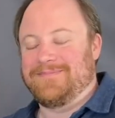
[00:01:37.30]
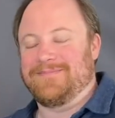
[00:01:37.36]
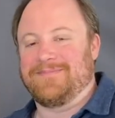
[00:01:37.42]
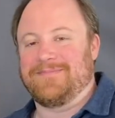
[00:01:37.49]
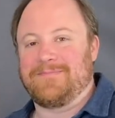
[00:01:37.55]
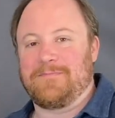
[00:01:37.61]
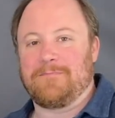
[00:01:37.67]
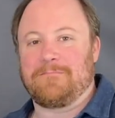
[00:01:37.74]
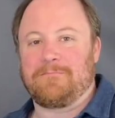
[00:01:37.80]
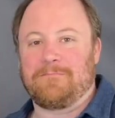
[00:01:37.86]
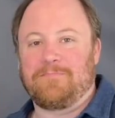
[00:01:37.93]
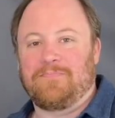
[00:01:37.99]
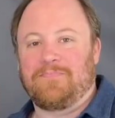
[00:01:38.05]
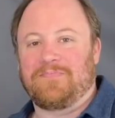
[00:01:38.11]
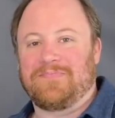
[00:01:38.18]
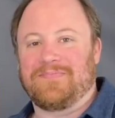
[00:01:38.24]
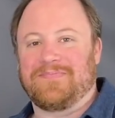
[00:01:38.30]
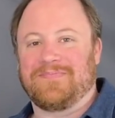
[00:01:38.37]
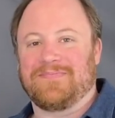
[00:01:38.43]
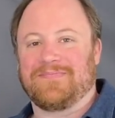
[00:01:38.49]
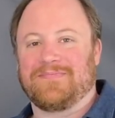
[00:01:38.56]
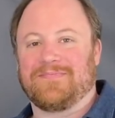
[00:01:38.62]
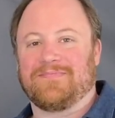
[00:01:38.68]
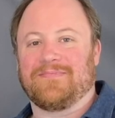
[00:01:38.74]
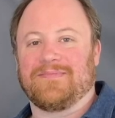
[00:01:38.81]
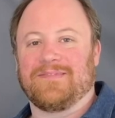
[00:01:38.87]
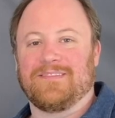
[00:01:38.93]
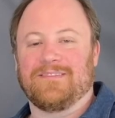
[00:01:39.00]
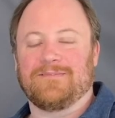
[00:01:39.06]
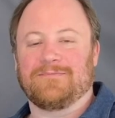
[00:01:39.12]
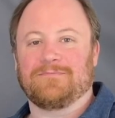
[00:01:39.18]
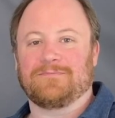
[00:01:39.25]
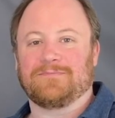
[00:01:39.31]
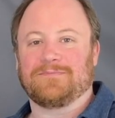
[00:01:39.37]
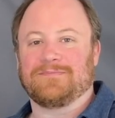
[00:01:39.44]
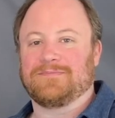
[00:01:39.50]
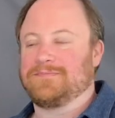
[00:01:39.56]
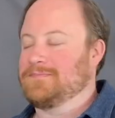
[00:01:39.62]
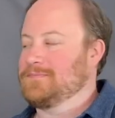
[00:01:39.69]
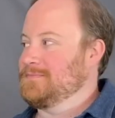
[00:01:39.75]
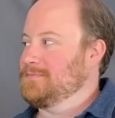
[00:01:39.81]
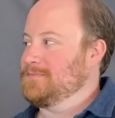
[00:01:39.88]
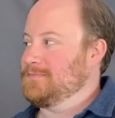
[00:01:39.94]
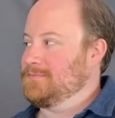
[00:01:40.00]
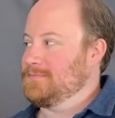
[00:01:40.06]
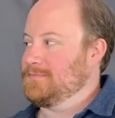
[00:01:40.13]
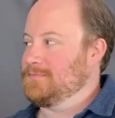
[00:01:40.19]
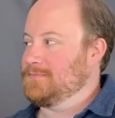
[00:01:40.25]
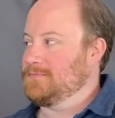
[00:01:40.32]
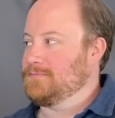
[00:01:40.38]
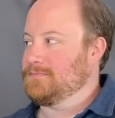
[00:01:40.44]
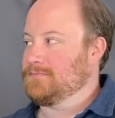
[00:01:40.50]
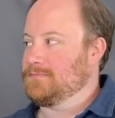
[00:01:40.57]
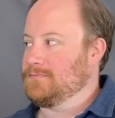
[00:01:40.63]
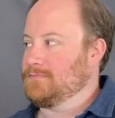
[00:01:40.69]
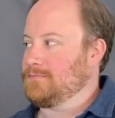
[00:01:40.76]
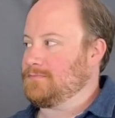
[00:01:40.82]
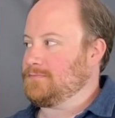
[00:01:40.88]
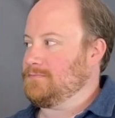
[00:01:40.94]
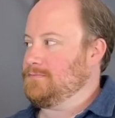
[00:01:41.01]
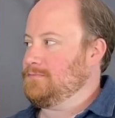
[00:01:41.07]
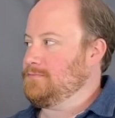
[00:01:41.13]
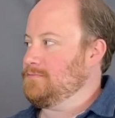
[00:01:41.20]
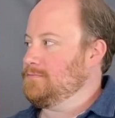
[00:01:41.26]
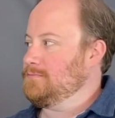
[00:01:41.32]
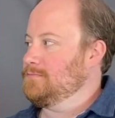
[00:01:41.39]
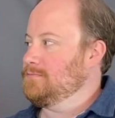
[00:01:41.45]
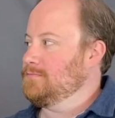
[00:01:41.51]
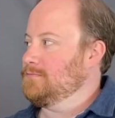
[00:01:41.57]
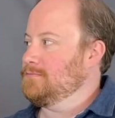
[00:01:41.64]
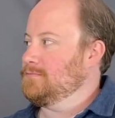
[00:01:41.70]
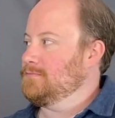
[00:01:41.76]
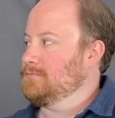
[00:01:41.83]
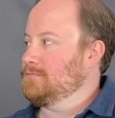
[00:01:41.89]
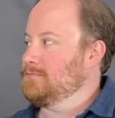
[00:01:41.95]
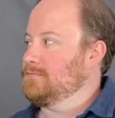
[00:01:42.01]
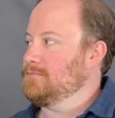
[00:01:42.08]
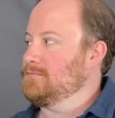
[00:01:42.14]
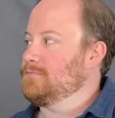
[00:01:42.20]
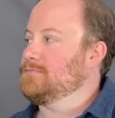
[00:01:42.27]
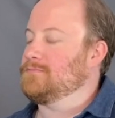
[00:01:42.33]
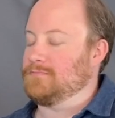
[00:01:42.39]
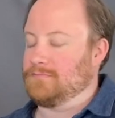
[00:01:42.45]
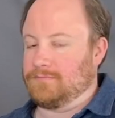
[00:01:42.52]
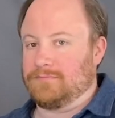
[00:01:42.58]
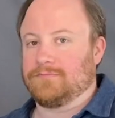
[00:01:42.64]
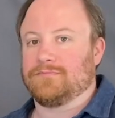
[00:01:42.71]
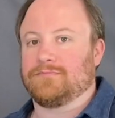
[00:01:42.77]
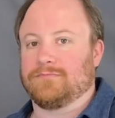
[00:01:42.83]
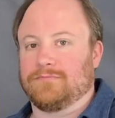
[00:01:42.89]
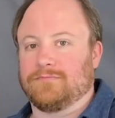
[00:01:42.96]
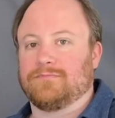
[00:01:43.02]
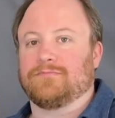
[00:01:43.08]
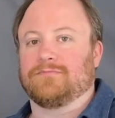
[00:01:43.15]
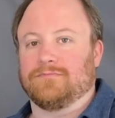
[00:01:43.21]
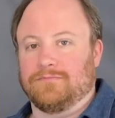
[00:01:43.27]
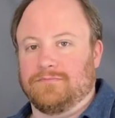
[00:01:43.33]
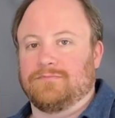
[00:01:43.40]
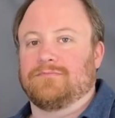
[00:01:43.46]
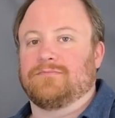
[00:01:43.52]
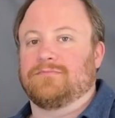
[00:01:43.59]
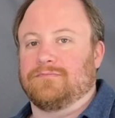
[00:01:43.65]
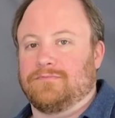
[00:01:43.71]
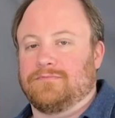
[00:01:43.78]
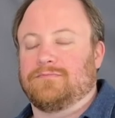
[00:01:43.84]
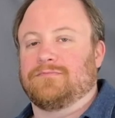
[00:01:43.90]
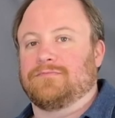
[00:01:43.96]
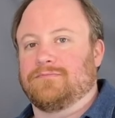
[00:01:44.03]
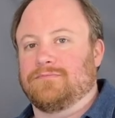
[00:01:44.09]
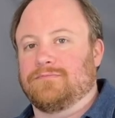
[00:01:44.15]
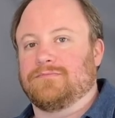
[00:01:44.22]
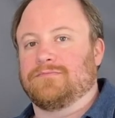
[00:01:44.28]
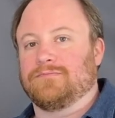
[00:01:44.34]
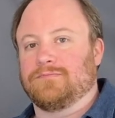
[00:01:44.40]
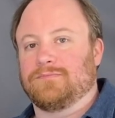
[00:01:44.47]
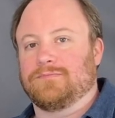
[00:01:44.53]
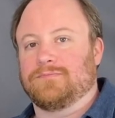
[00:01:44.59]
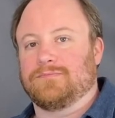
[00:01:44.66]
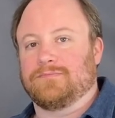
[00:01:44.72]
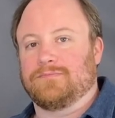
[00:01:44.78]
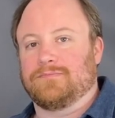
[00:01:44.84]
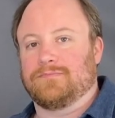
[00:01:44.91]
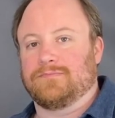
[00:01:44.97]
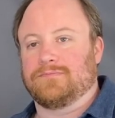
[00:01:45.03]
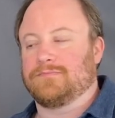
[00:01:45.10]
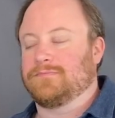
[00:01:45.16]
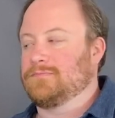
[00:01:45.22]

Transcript: This person isn't speaking.